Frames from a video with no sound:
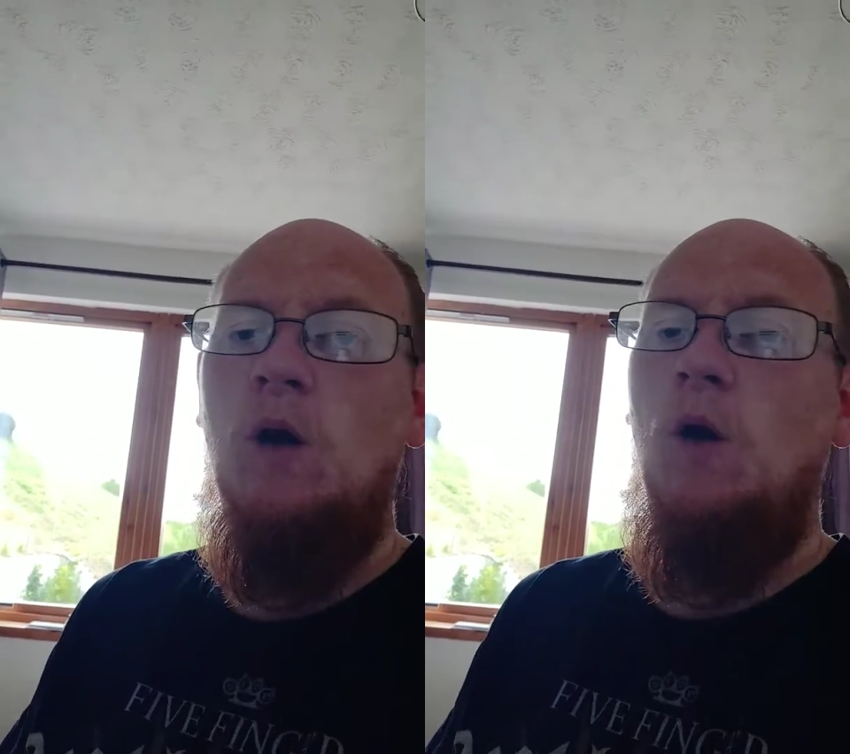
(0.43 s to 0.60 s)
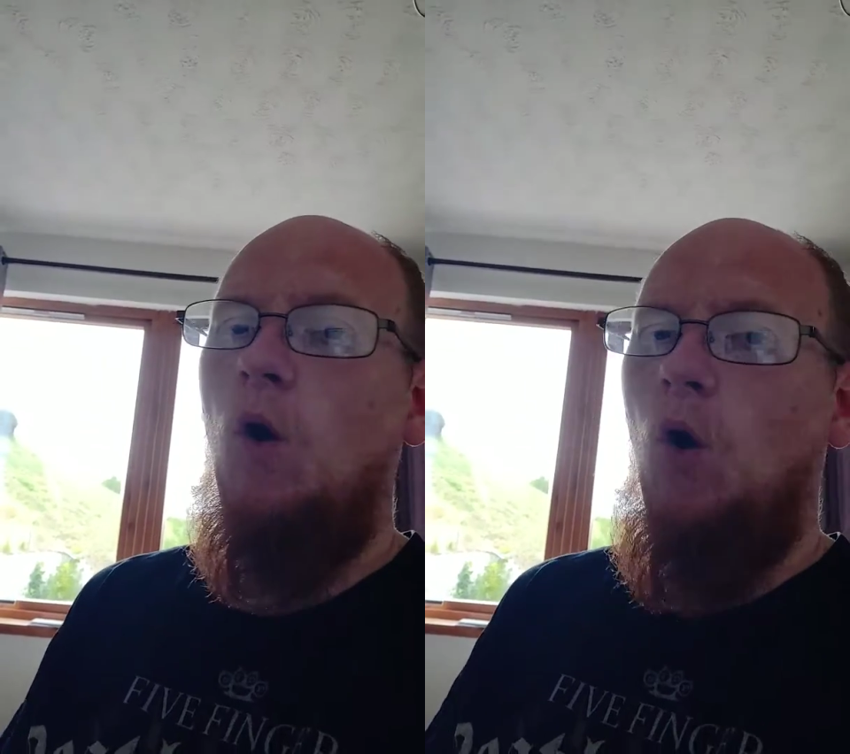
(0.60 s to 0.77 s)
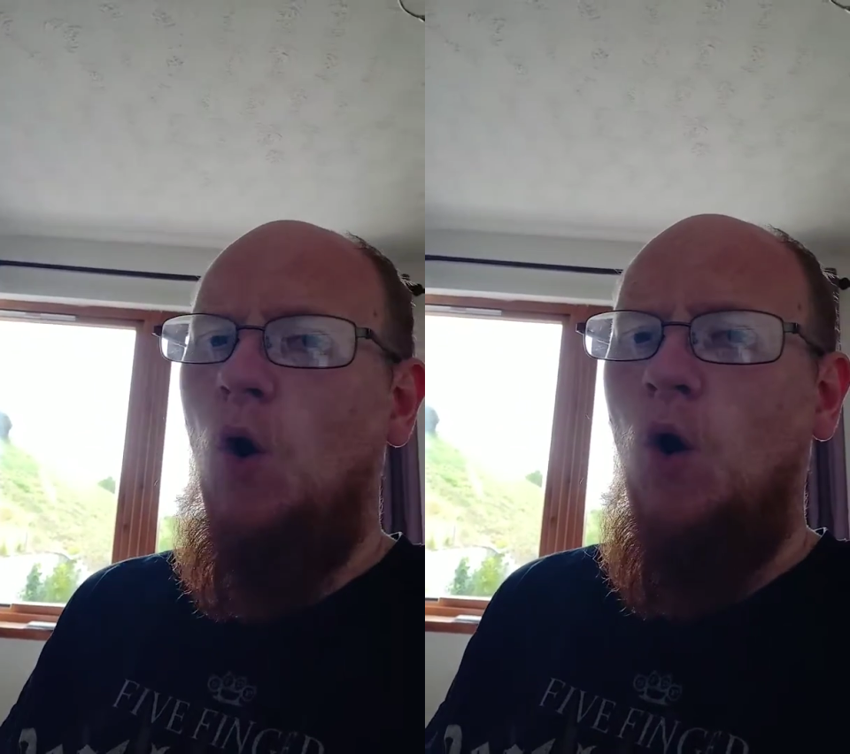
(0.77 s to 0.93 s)

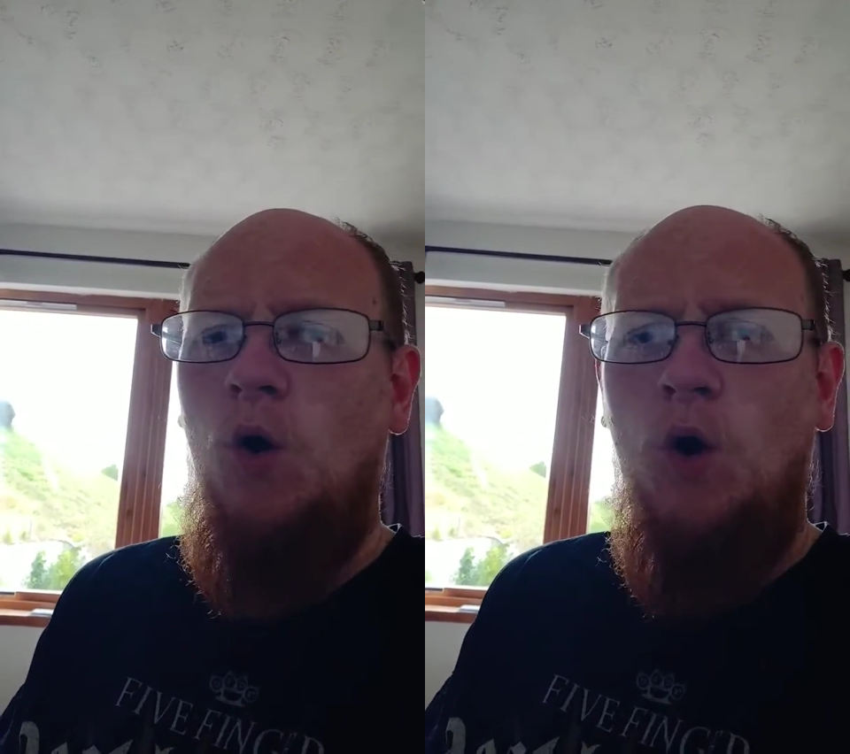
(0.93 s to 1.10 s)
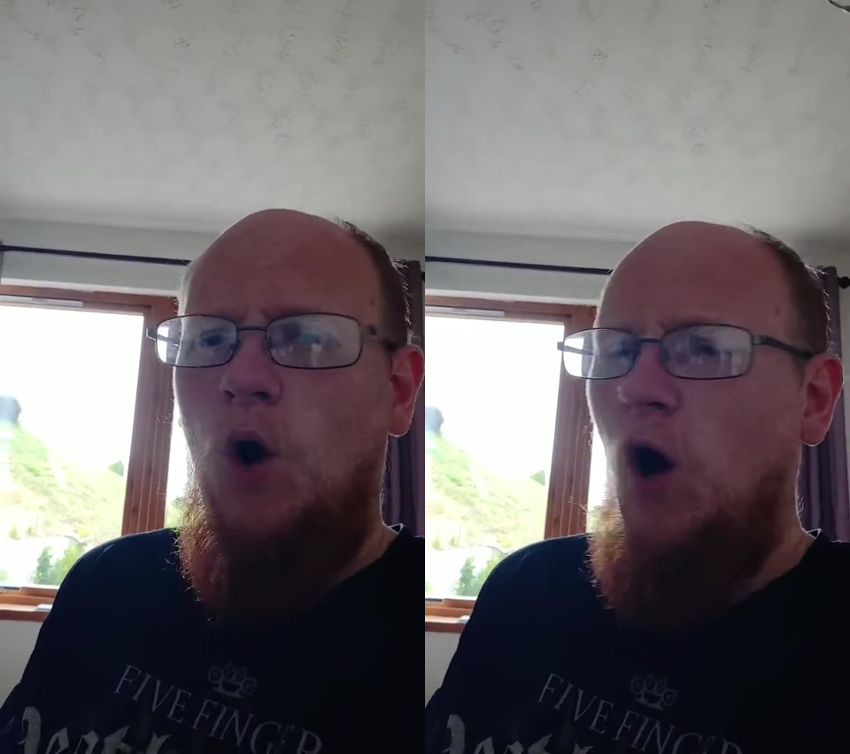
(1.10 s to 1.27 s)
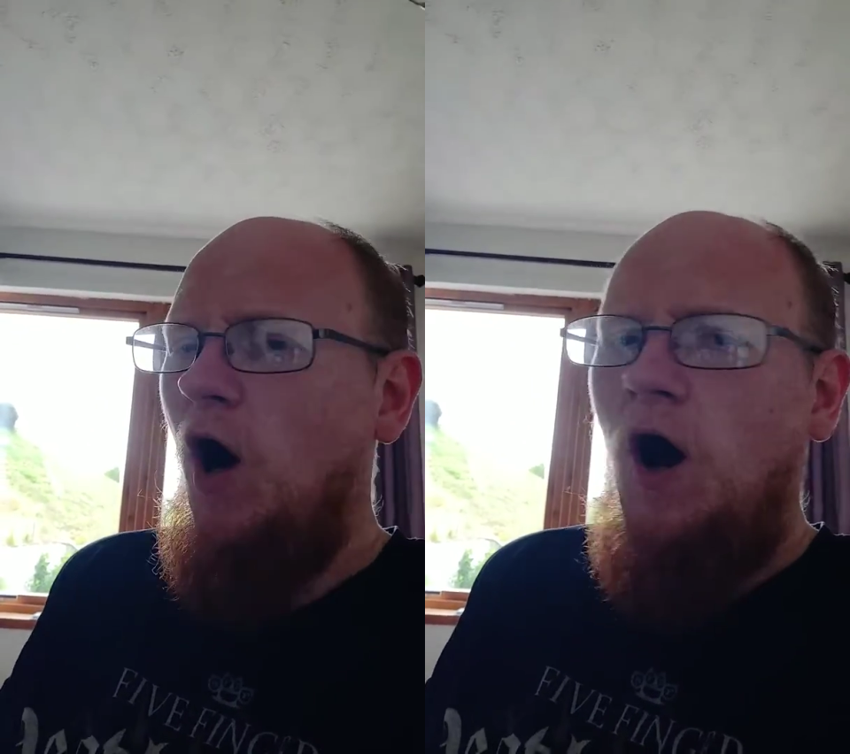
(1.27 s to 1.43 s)
Oh,
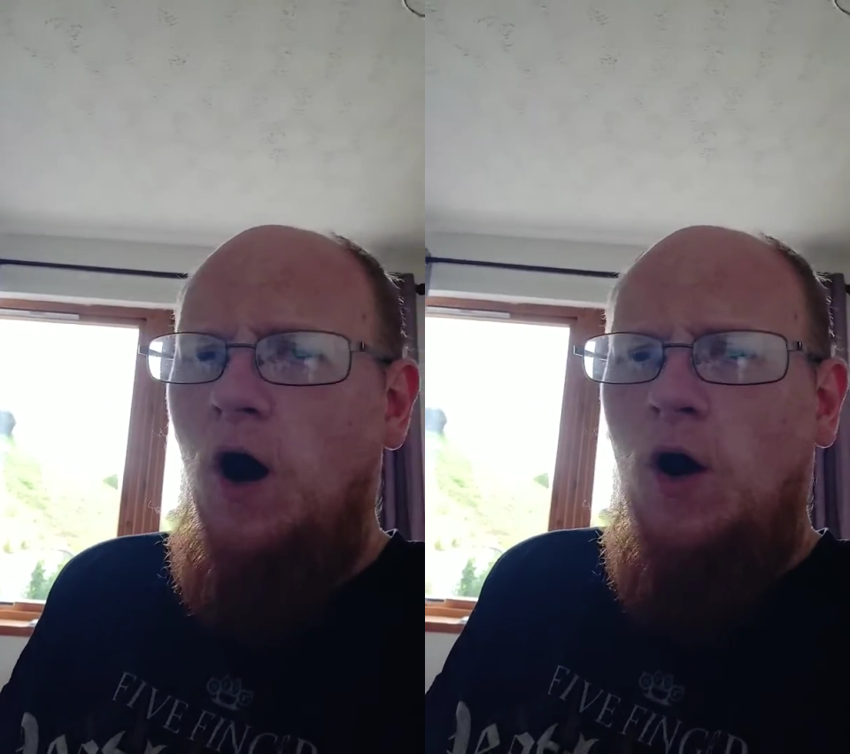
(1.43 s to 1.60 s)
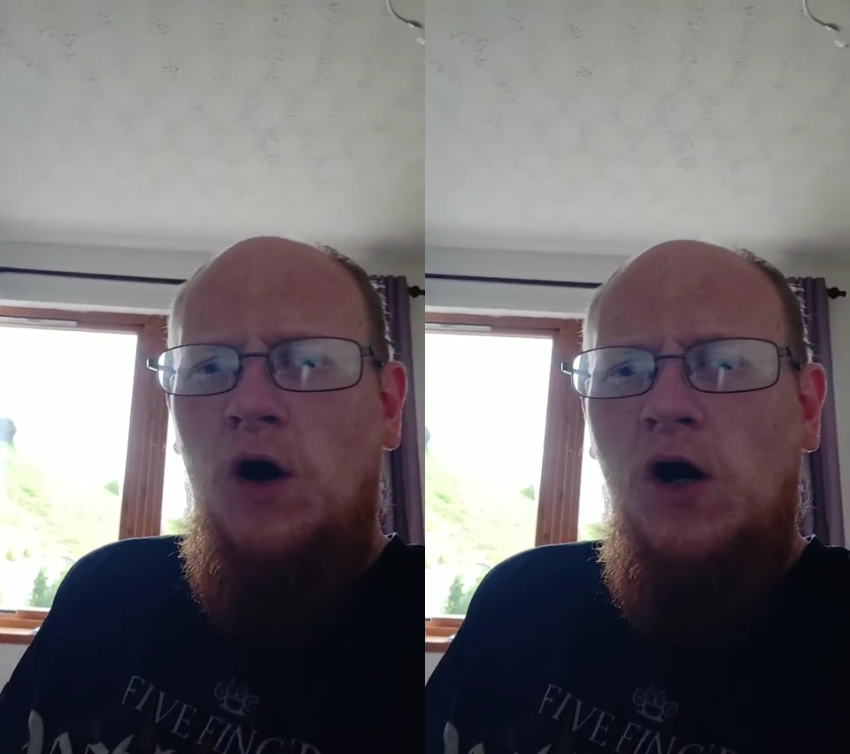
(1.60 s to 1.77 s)
oh, oh,